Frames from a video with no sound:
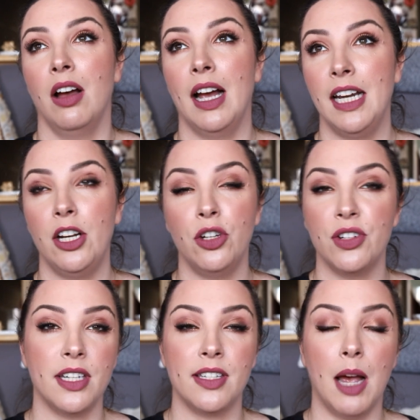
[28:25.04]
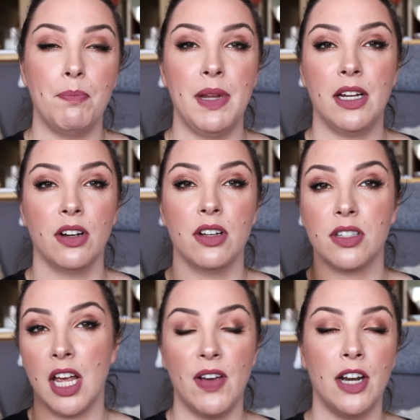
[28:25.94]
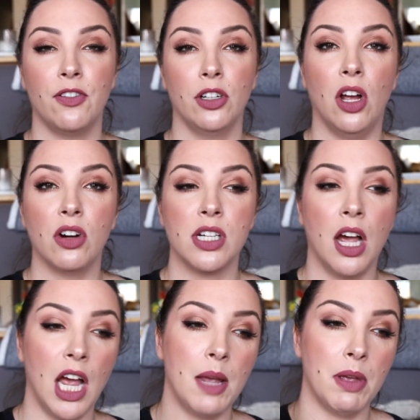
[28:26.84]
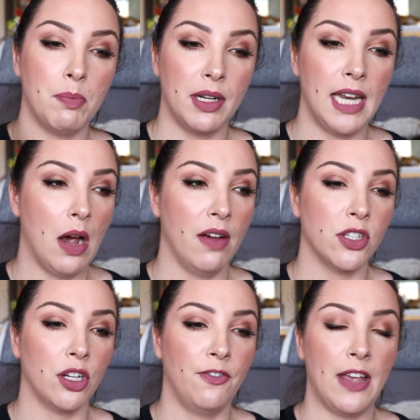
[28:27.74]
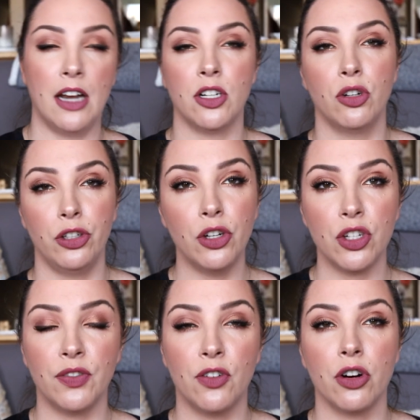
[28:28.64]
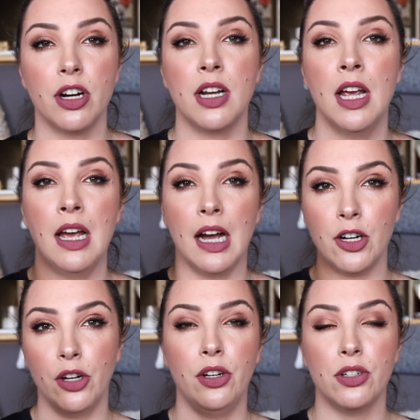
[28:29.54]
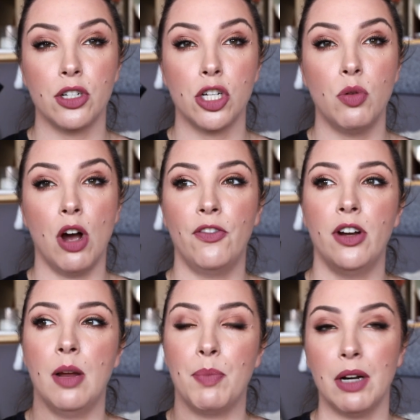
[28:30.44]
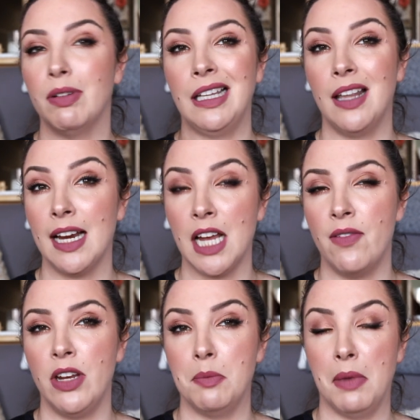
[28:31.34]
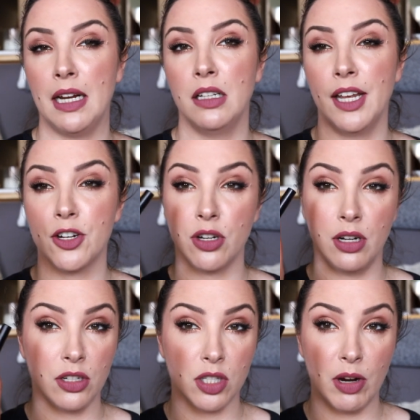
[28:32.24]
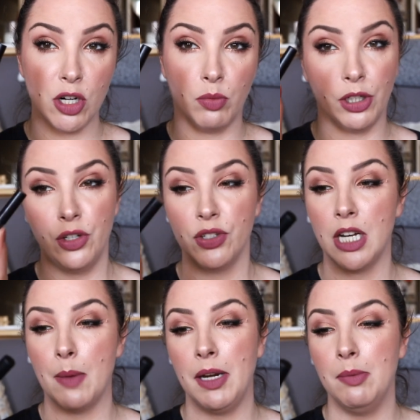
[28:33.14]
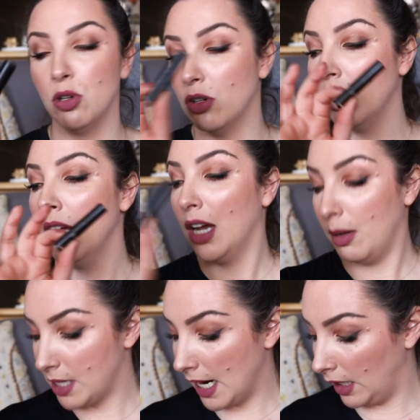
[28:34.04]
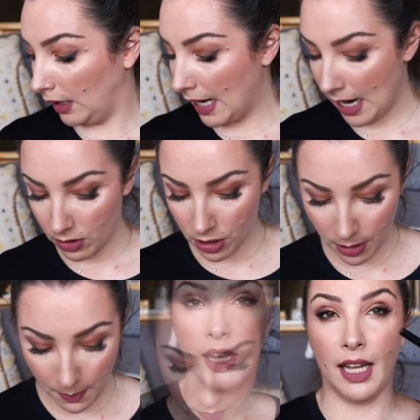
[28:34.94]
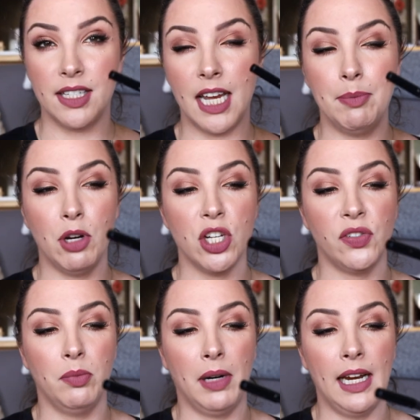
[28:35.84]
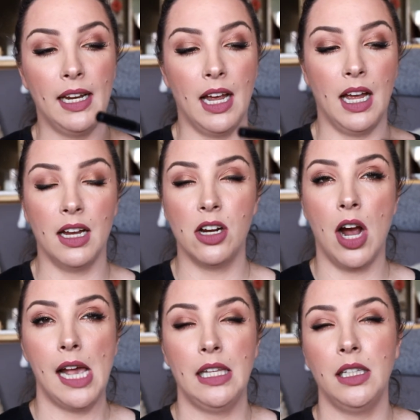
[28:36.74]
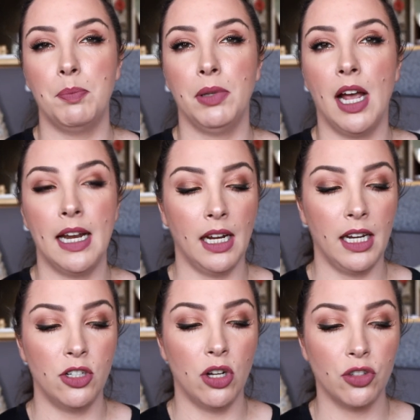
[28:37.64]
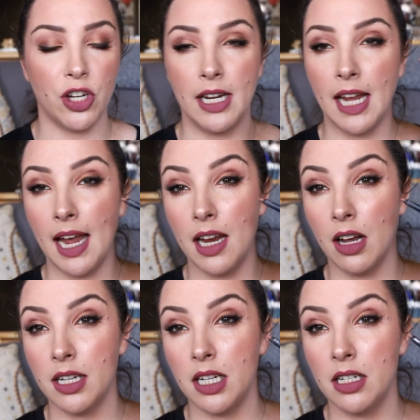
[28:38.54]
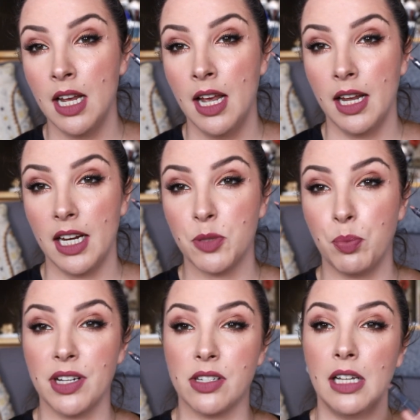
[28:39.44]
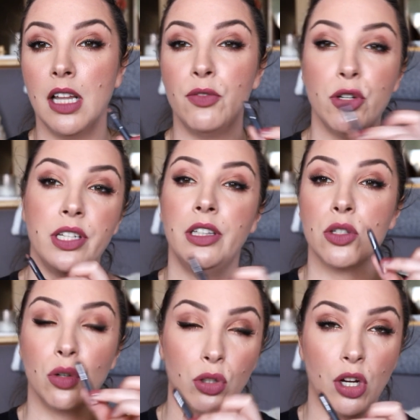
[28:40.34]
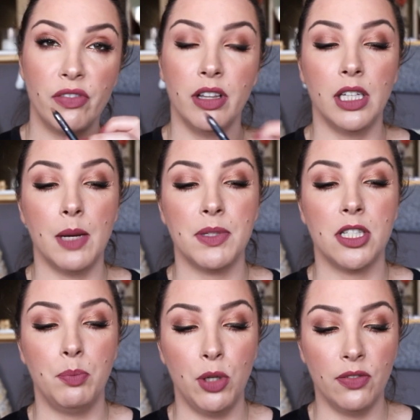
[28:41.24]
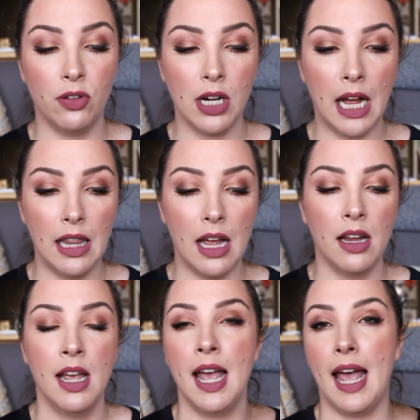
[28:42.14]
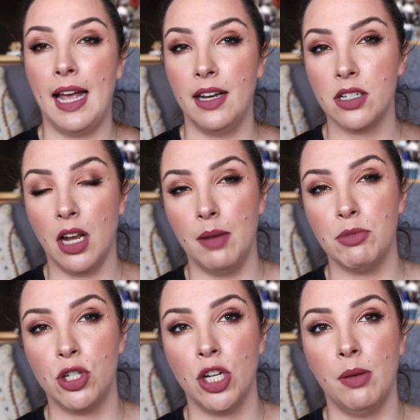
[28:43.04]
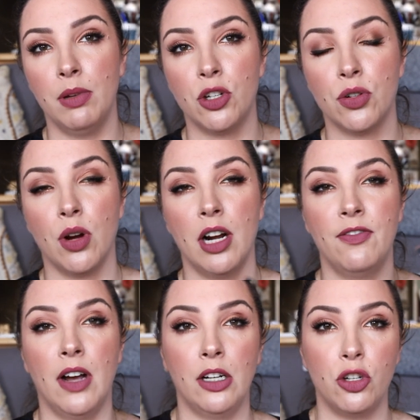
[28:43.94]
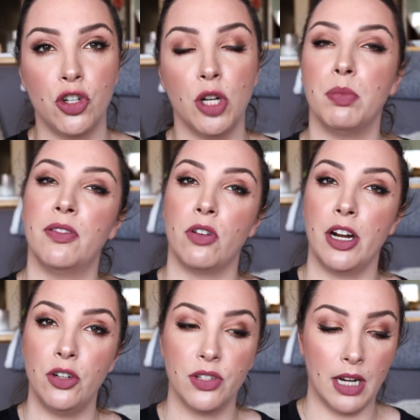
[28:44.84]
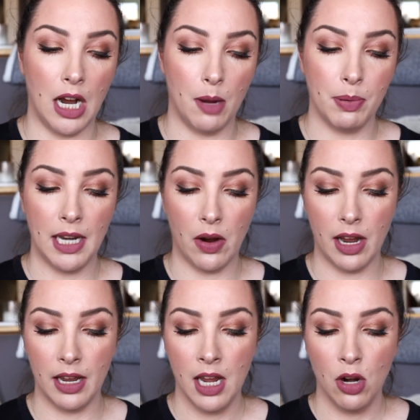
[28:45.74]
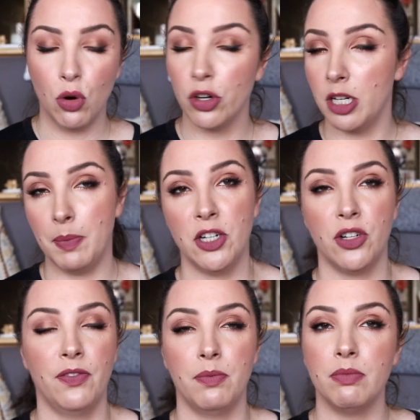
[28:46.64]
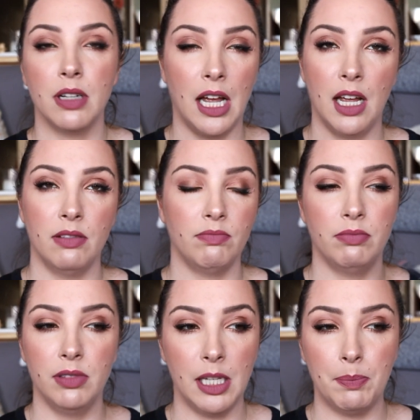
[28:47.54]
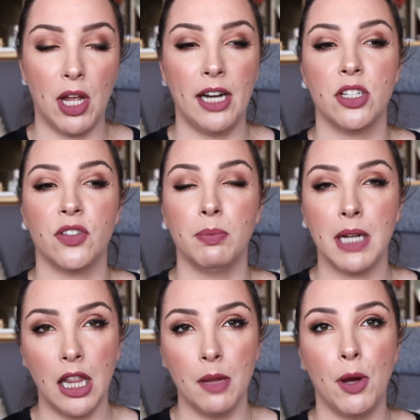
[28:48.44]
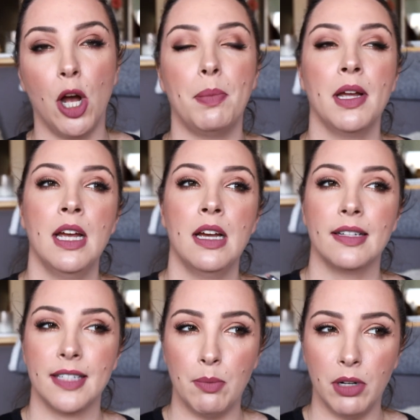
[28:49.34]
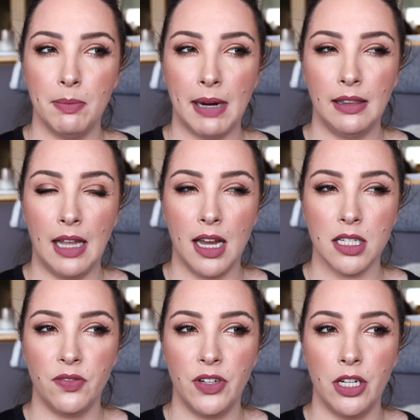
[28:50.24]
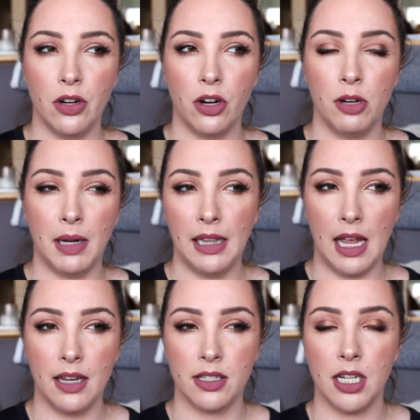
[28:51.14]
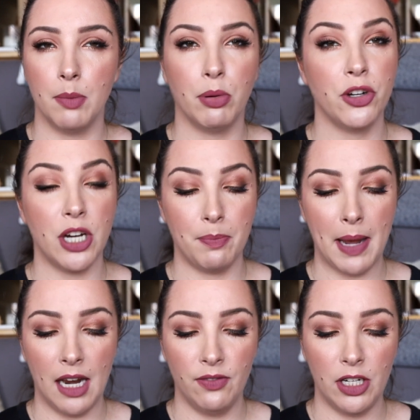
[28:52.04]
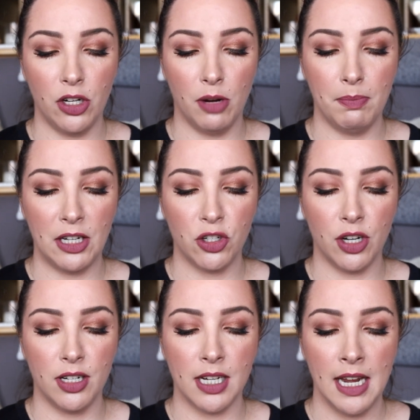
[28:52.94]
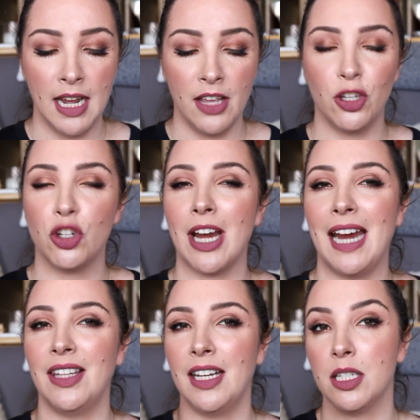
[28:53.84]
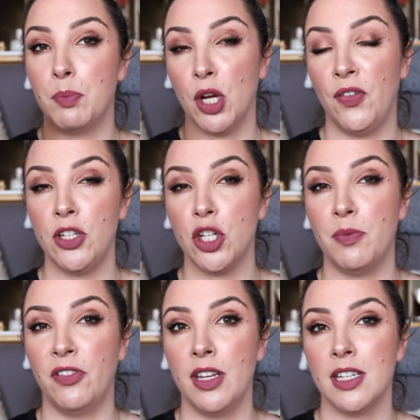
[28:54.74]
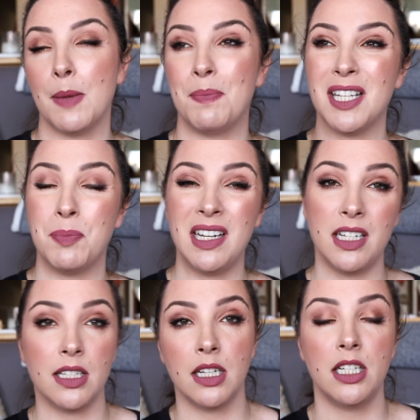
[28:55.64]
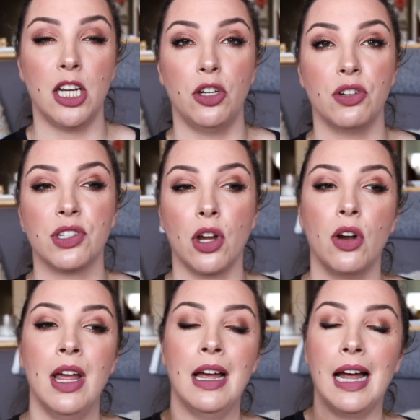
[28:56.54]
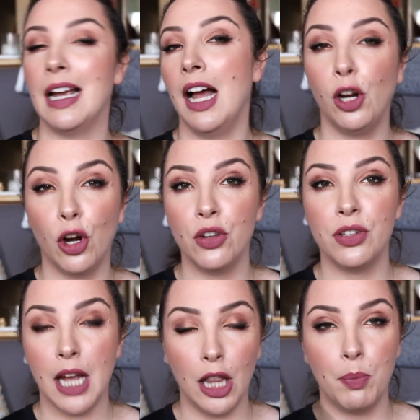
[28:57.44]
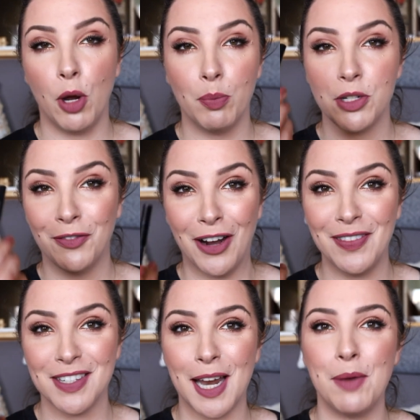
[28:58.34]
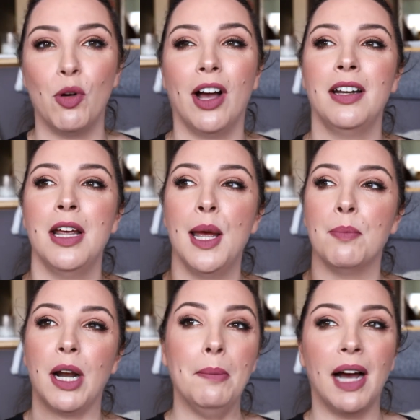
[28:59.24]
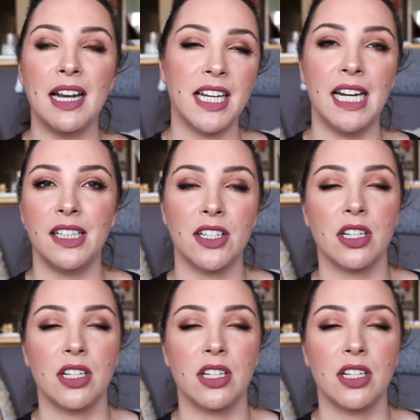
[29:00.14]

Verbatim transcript: I need to use this up because I've had it for a long time, but now I've sort of found a good use for it. I don't use it too often, but I really like having it in my collection, so I don't wanna use it up anymore. I'm taking it out. And same goes for my uh, Kylie lip liner in Dulce K. I did express that I love using this all over the lips. It's a beautiful color, and I'm determined to try to find a dupe before I use it up. Now, I ordered a bunch of uh, lip liners from Colourpop. Someone in my last video, my last uh, Project Pan video, mentioned the shade that is a perfect dupe for this, but it's been discontinued. So I can't go with Colourpop to find the same one, but I might take this